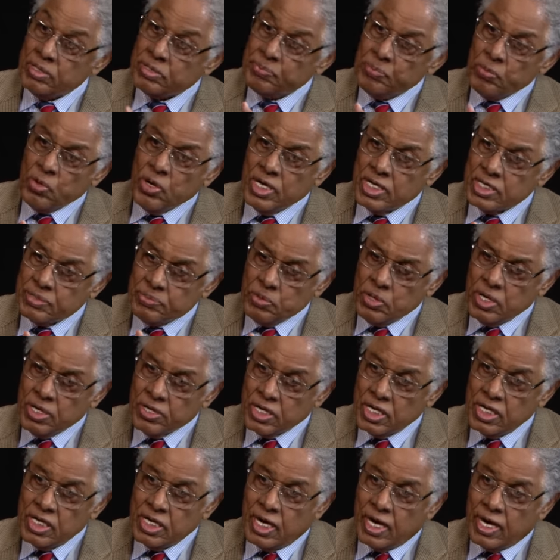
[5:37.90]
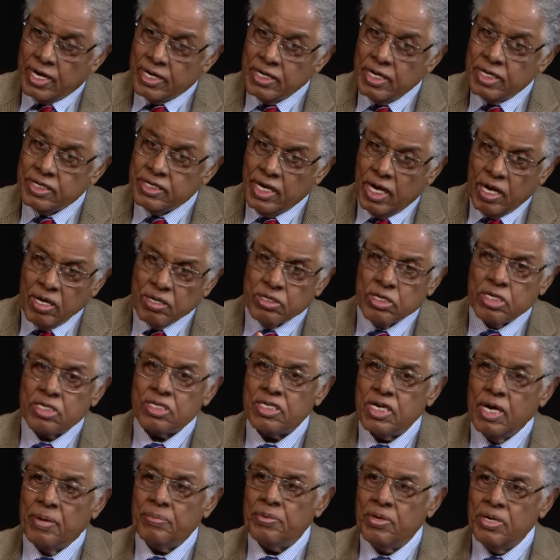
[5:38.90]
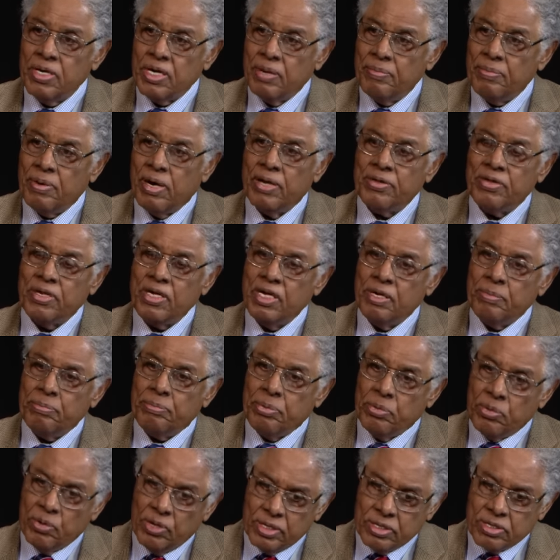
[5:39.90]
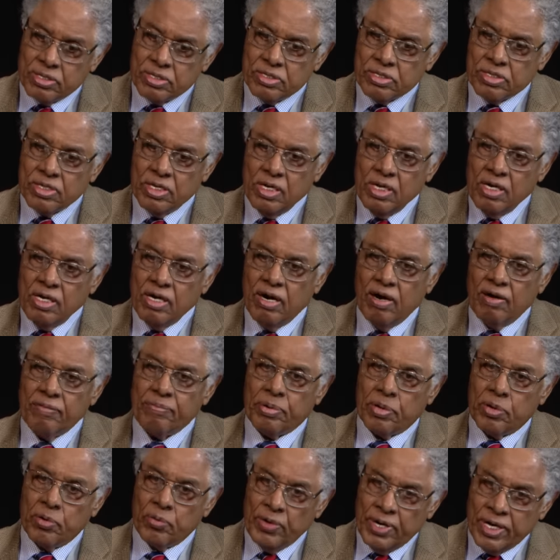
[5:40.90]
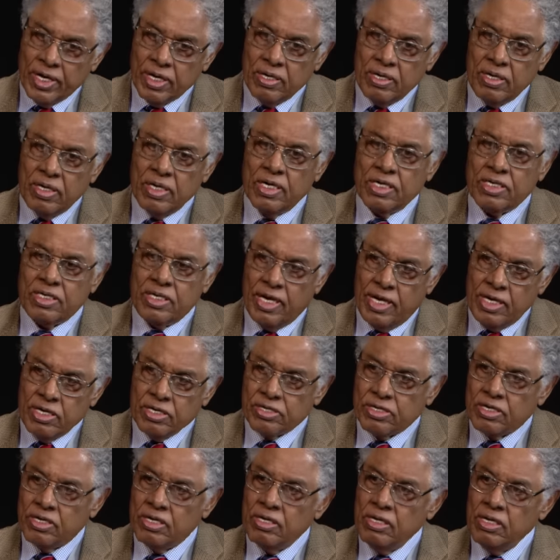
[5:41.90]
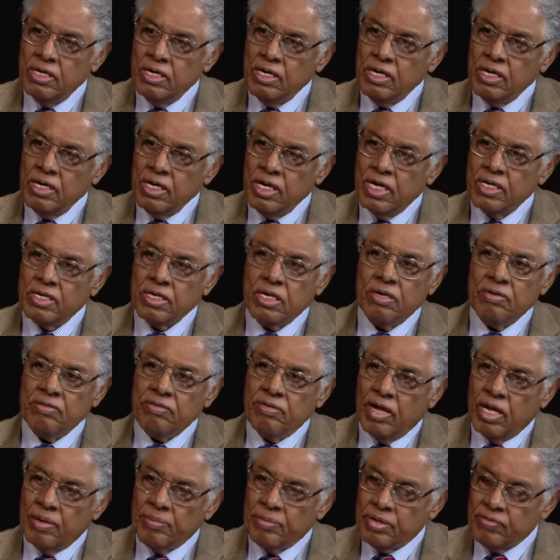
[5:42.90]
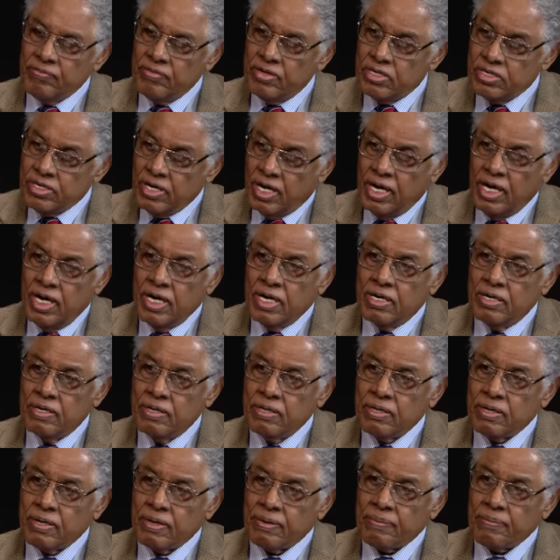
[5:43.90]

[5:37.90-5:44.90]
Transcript: but more, it's more than that. It tells us something about the importance of parental attention in the development of a child.